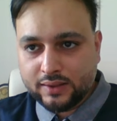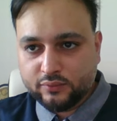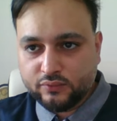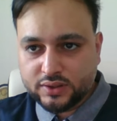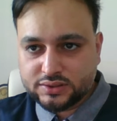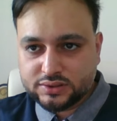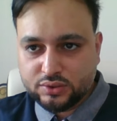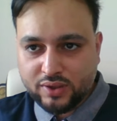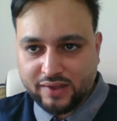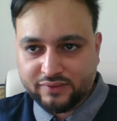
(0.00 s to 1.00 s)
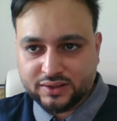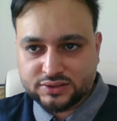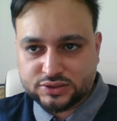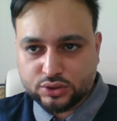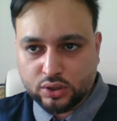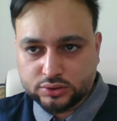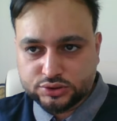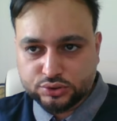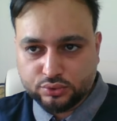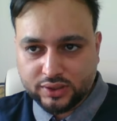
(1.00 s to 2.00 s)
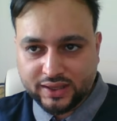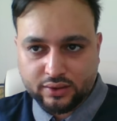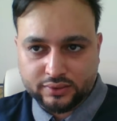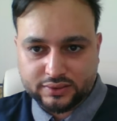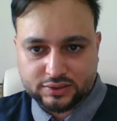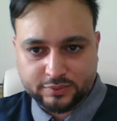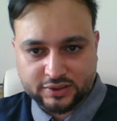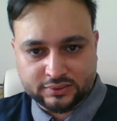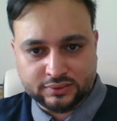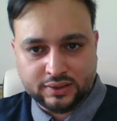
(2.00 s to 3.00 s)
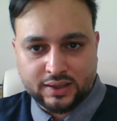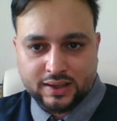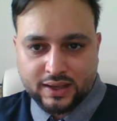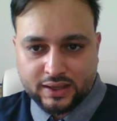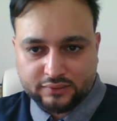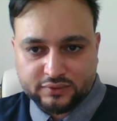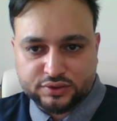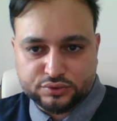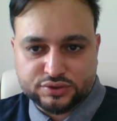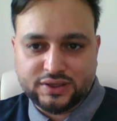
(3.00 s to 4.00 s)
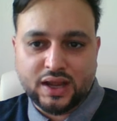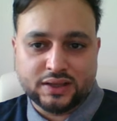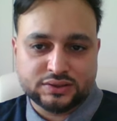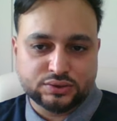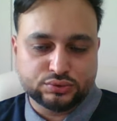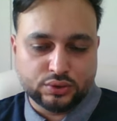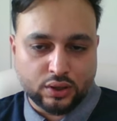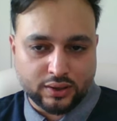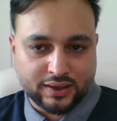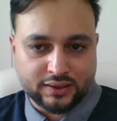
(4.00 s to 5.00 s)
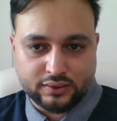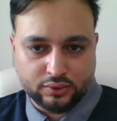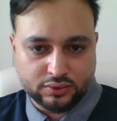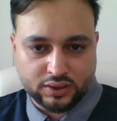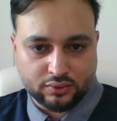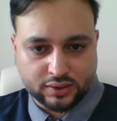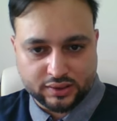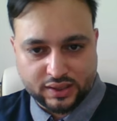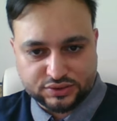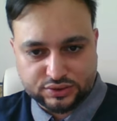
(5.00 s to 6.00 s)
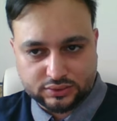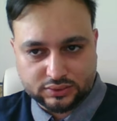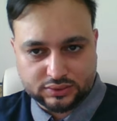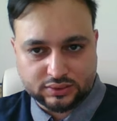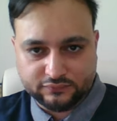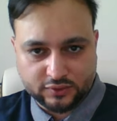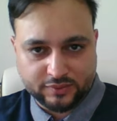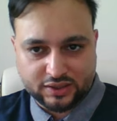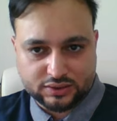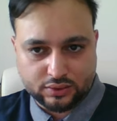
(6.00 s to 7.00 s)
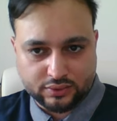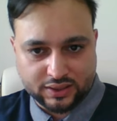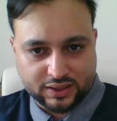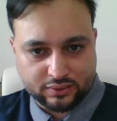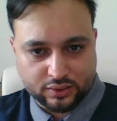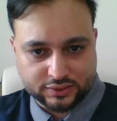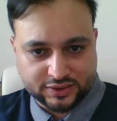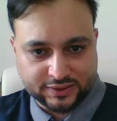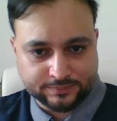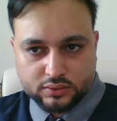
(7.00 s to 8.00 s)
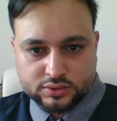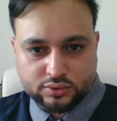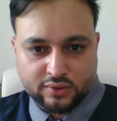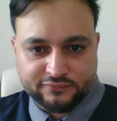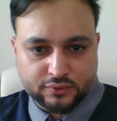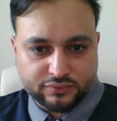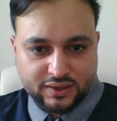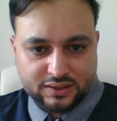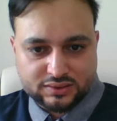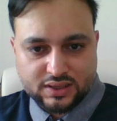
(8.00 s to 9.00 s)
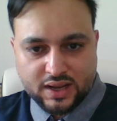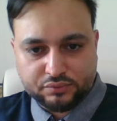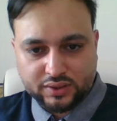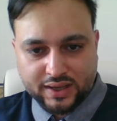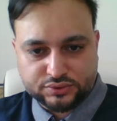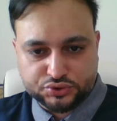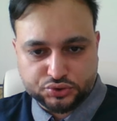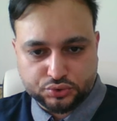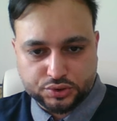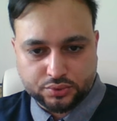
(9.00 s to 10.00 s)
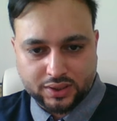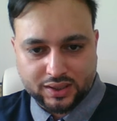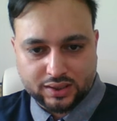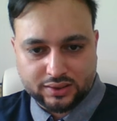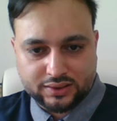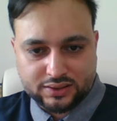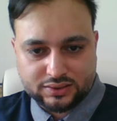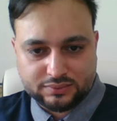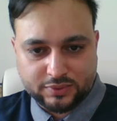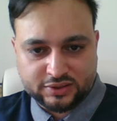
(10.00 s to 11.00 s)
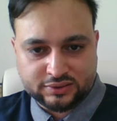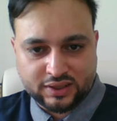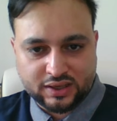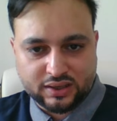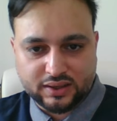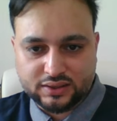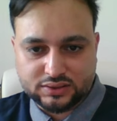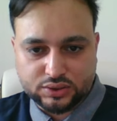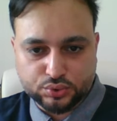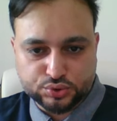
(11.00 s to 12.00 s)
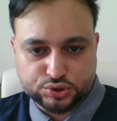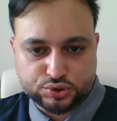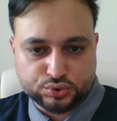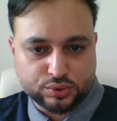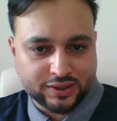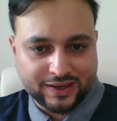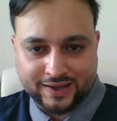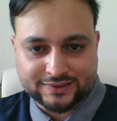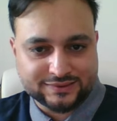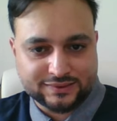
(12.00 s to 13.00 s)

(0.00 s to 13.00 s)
Once you have it installed, you click on this button and it will usually ask you to log in using your credentials. For me, it's already logged in. So a few things that I would like to show you here. This button here is used to connect